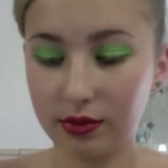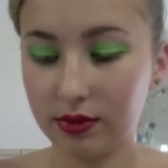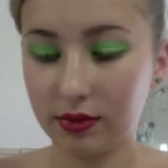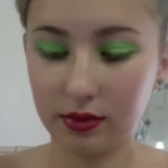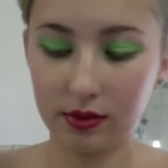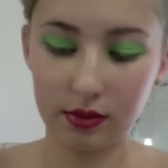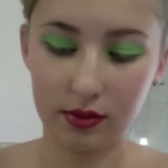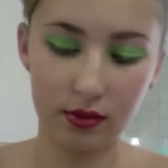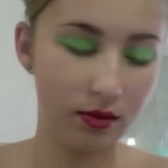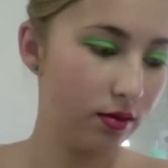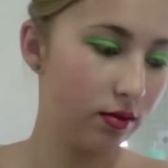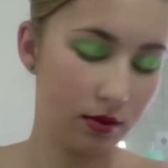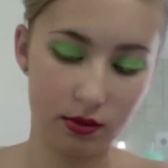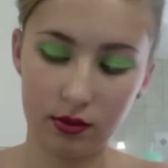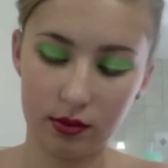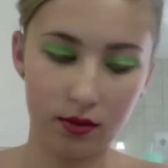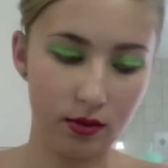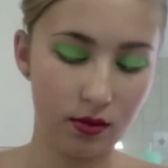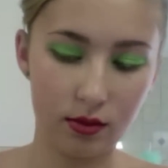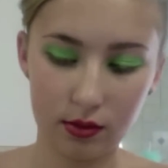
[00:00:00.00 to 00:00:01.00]
wouldn't go
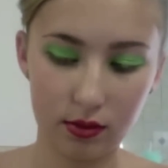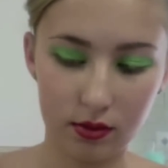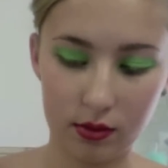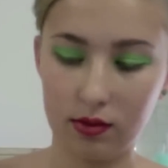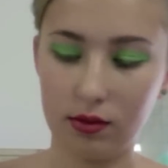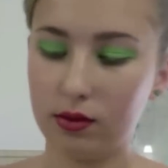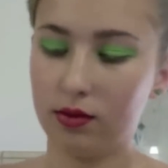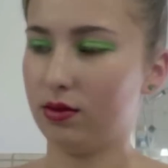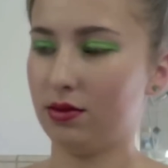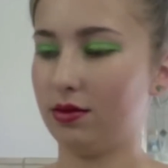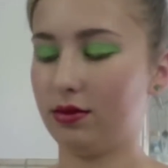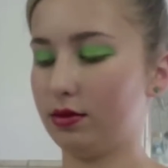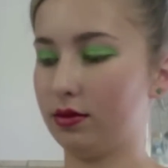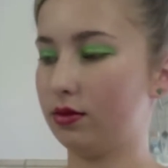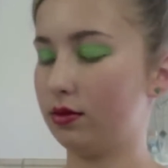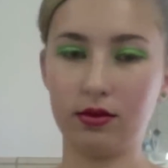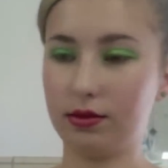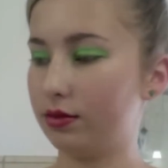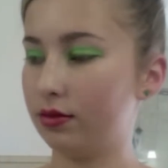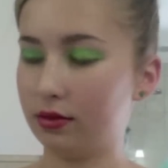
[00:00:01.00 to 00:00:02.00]
neon, but that's just me,
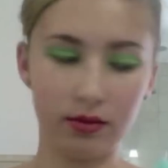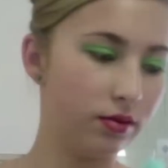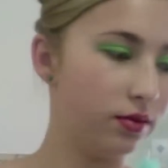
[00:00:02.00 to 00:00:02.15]
and then we're